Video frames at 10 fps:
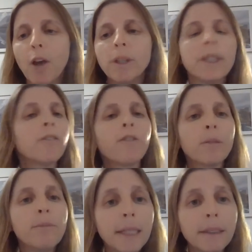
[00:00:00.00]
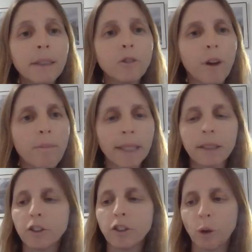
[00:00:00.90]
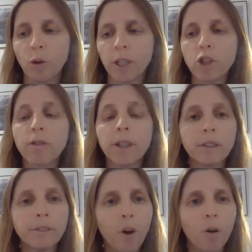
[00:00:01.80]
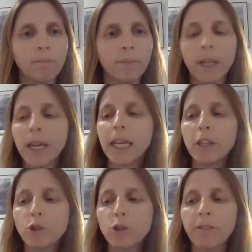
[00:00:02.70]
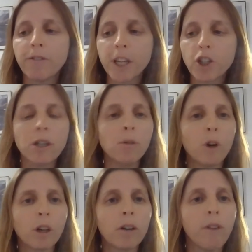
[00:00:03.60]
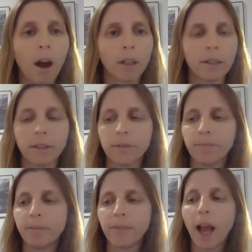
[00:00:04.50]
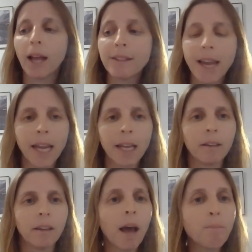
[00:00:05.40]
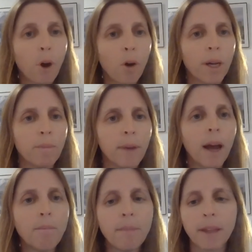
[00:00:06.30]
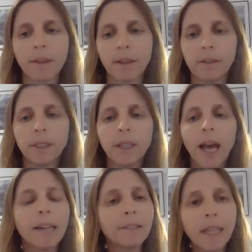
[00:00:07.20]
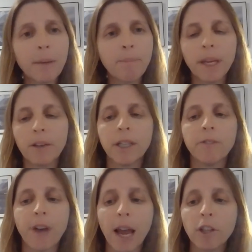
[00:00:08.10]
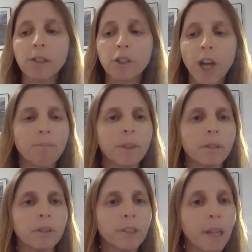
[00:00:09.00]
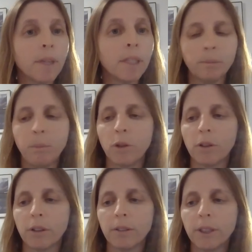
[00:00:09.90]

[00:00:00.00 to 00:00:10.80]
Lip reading: When the fragmented traumatic story transforms into a fictional work of art, a tale, a poem, a myth, as they appear in the various chapters of Semel's book,